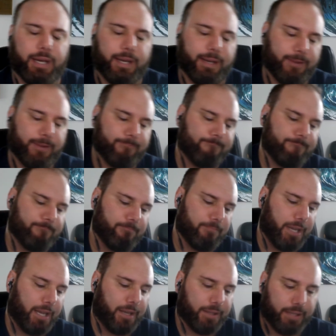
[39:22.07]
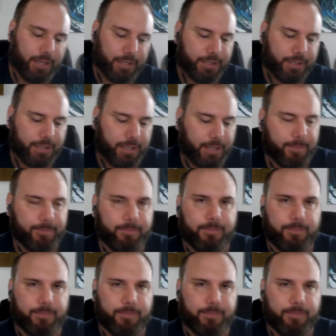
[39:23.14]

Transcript: Um, but yeah, that's um,